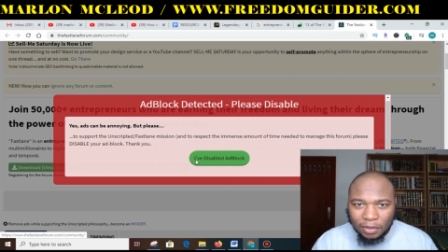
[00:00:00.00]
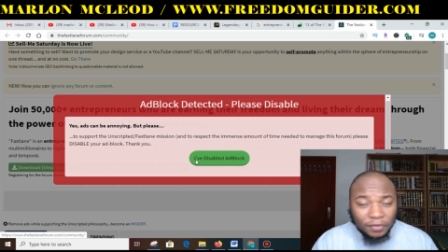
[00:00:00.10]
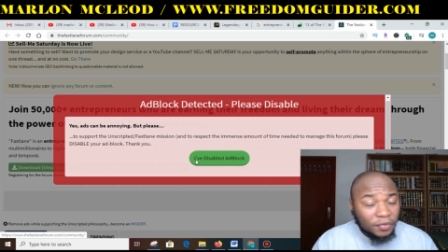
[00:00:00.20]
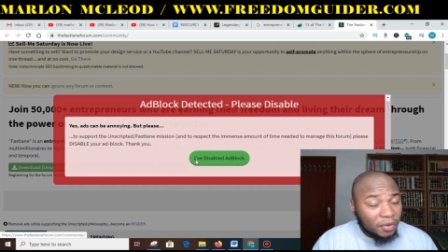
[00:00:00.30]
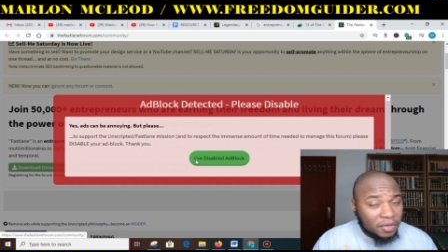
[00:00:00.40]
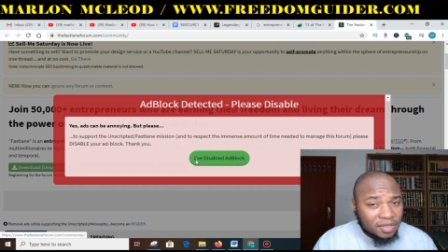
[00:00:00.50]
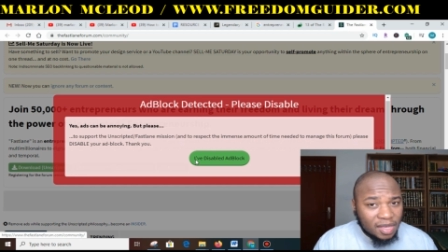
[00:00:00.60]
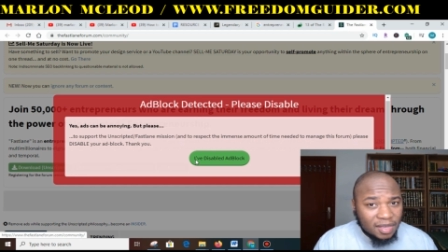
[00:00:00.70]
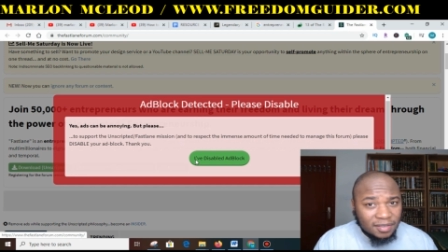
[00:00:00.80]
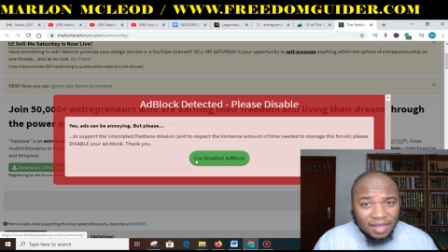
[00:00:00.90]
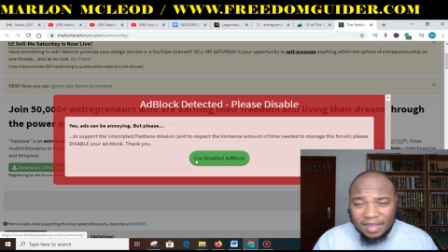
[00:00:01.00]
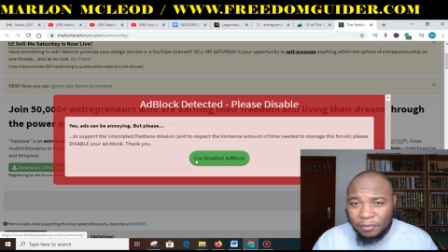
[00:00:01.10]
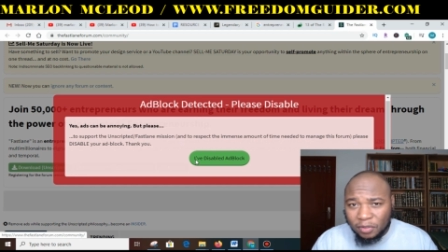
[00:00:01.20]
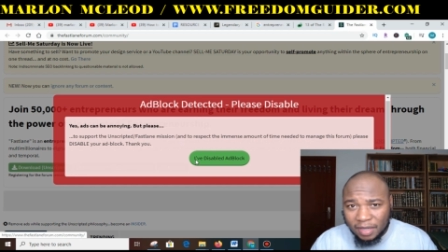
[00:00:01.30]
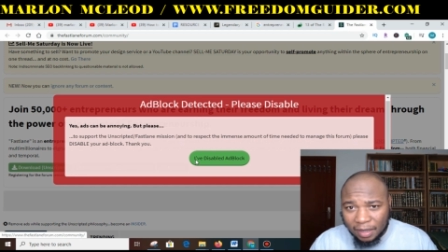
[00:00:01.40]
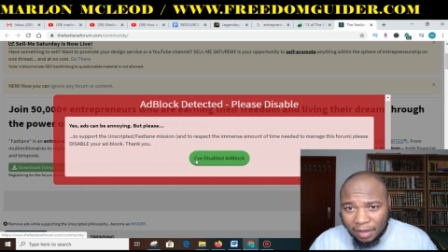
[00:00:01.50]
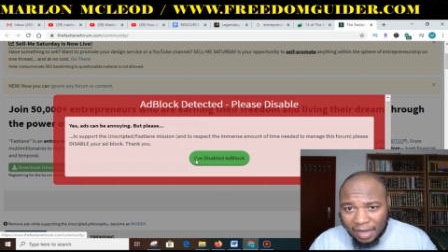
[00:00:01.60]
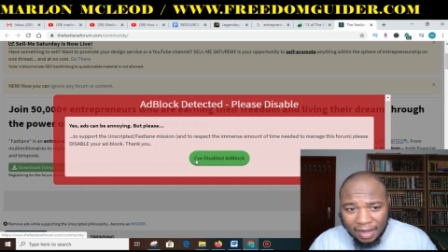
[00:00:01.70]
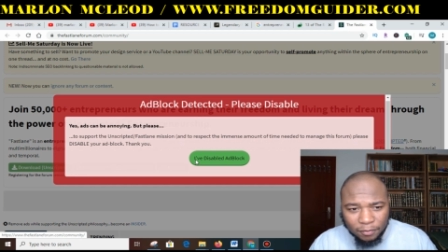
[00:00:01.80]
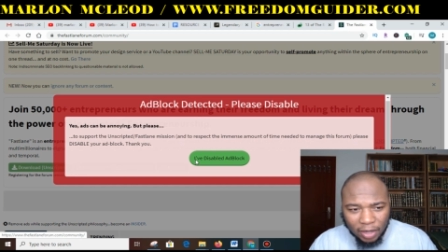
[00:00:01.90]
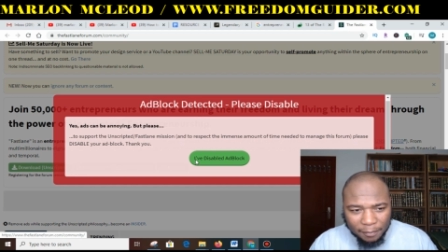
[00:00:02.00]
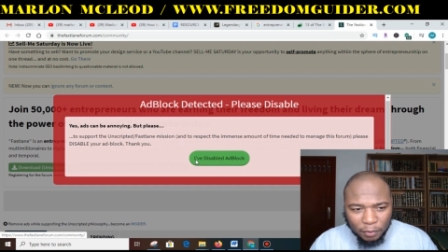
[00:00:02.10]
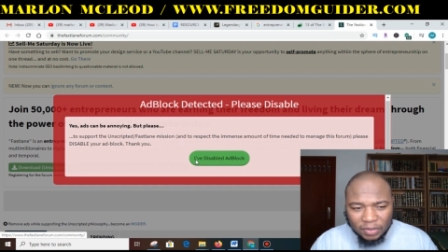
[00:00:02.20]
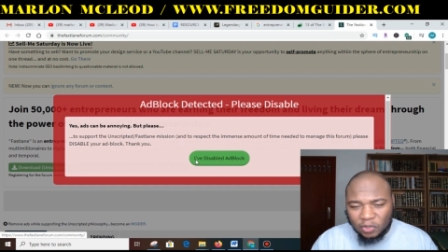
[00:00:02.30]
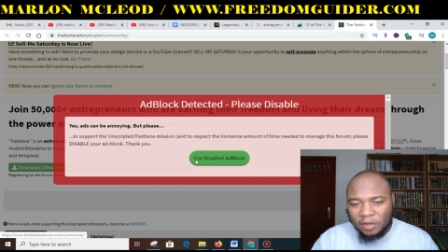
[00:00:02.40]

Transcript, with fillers: of various things that I'm not happy with.